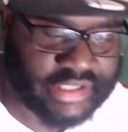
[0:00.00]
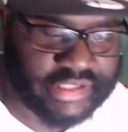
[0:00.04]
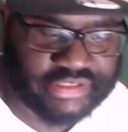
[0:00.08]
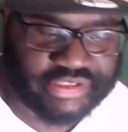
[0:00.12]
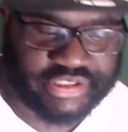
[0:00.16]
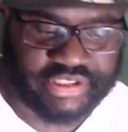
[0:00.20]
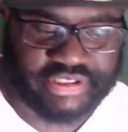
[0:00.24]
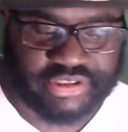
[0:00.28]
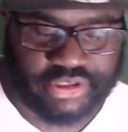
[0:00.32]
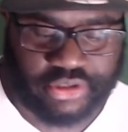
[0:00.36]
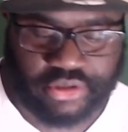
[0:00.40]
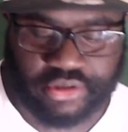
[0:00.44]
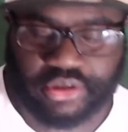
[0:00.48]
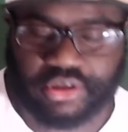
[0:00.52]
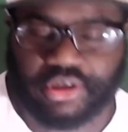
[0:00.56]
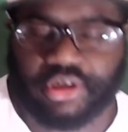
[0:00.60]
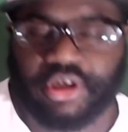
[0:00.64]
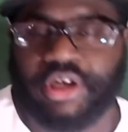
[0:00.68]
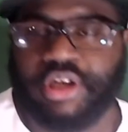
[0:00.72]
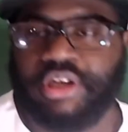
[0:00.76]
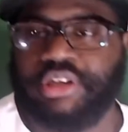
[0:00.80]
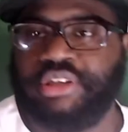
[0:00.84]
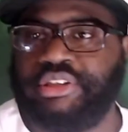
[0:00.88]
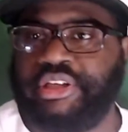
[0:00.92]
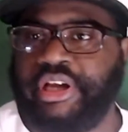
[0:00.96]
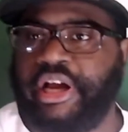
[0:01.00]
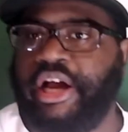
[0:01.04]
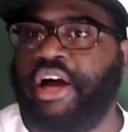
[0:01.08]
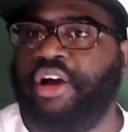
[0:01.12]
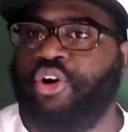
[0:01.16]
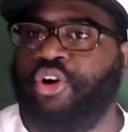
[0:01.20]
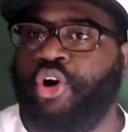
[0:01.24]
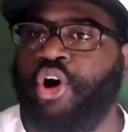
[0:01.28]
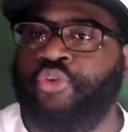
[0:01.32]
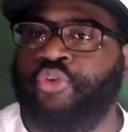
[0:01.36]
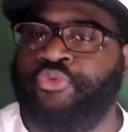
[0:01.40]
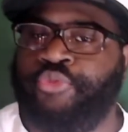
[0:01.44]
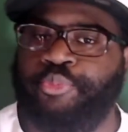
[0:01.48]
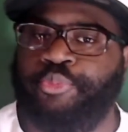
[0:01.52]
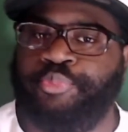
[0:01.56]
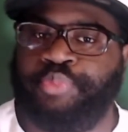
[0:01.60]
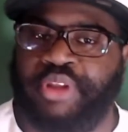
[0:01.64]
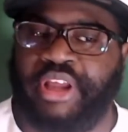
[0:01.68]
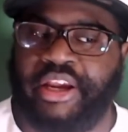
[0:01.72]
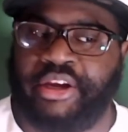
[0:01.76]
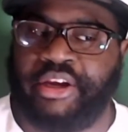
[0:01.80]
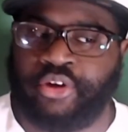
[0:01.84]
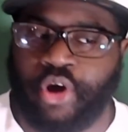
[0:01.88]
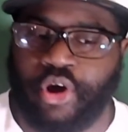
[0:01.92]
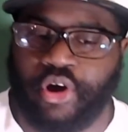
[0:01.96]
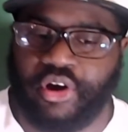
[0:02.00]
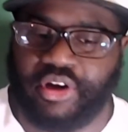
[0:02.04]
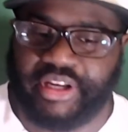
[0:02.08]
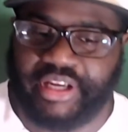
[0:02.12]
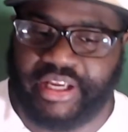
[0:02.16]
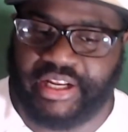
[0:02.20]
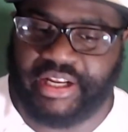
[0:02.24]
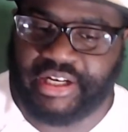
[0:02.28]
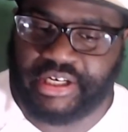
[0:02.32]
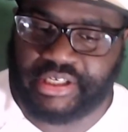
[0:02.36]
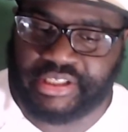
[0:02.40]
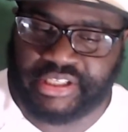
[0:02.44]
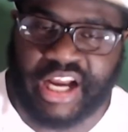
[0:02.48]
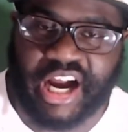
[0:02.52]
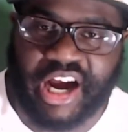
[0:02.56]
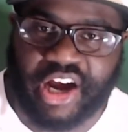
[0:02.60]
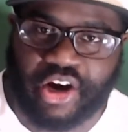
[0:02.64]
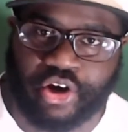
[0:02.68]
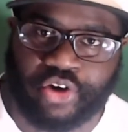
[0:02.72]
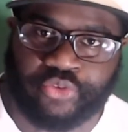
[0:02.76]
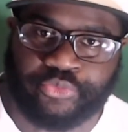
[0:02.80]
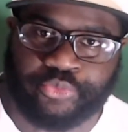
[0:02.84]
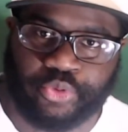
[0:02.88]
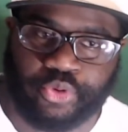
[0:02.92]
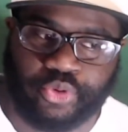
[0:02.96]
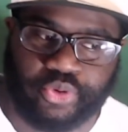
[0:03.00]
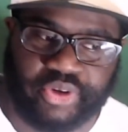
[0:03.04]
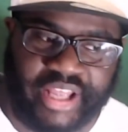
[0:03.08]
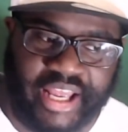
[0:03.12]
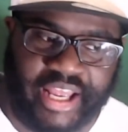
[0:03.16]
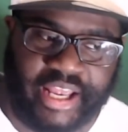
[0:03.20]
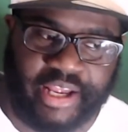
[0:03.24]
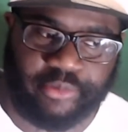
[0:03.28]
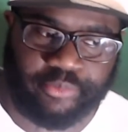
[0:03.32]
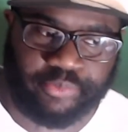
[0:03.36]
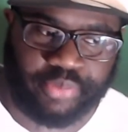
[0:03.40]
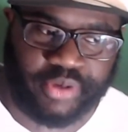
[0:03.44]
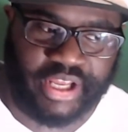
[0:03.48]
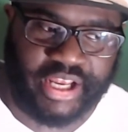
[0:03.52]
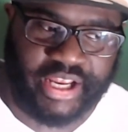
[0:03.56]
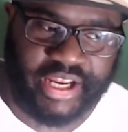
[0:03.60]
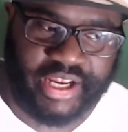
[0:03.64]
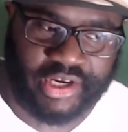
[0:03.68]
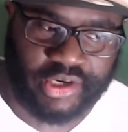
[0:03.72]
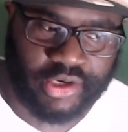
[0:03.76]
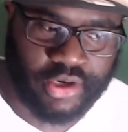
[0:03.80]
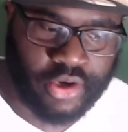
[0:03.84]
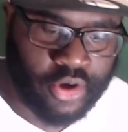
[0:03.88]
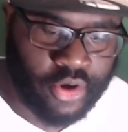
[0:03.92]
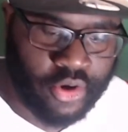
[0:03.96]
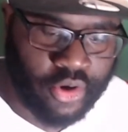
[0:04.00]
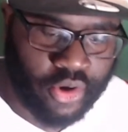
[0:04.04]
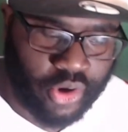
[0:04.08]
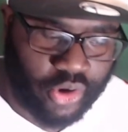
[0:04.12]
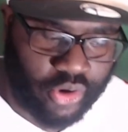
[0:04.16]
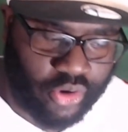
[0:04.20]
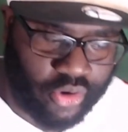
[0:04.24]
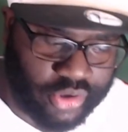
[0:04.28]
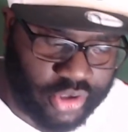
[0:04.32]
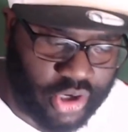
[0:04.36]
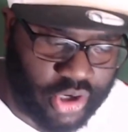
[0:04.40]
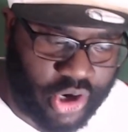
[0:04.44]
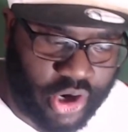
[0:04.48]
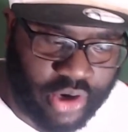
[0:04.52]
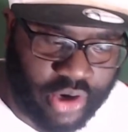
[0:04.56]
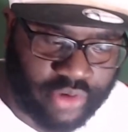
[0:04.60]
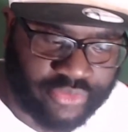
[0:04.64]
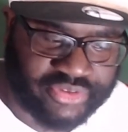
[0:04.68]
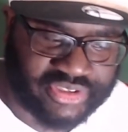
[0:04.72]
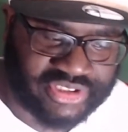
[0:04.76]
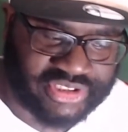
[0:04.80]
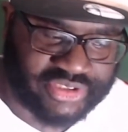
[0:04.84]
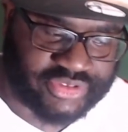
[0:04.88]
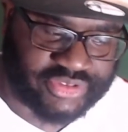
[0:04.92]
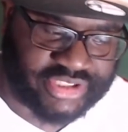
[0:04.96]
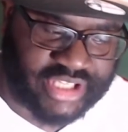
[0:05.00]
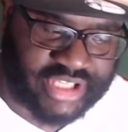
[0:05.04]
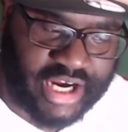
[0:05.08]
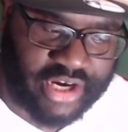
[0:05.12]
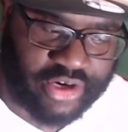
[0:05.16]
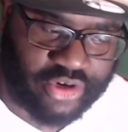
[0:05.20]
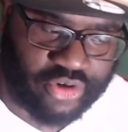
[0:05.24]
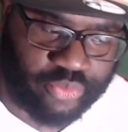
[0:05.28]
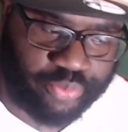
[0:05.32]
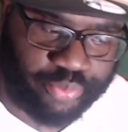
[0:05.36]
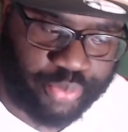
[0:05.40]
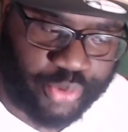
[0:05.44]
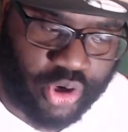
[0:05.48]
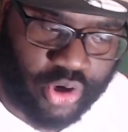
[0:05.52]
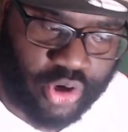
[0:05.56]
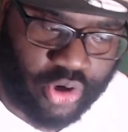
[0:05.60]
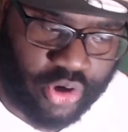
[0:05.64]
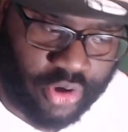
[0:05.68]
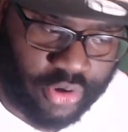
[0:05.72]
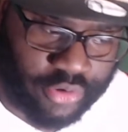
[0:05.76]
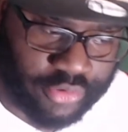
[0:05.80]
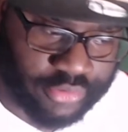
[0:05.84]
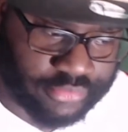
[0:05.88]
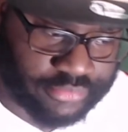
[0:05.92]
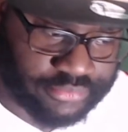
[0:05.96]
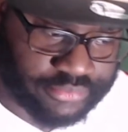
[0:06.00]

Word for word: Just god awful play calling and a god awful game plan on the offensive side of the ball.